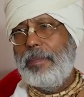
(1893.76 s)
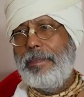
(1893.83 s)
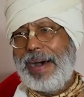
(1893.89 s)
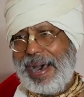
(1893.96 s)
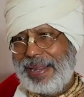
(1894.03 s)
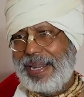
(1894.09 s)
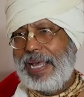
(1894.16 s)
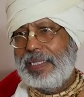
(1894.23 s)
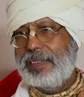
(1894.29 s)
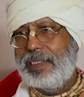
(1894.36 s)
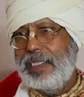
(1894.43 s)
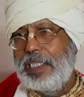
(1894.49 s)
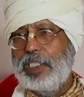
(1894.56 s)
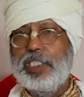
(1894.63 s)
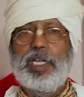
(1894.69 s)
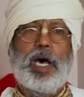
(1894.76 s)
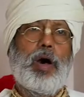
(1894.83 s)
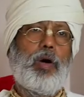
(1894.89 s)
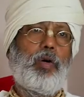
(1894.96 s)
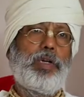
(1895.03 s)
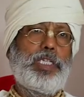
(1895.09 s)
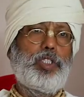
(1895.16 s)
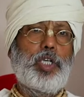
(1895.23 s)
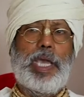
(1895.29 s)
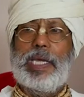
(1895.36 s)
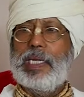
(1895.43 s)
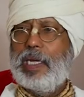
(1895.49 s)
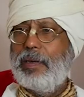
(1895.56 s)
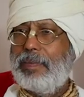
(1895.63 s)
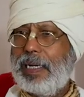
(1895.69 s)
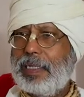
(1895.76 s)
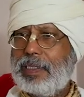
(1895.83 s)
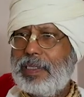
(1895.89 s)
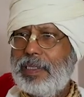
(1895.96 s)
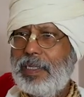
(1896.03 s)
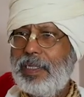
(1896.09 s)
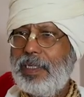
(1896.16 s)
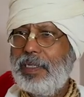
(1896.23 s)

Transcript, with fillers: Bharat is now enjoying liberty.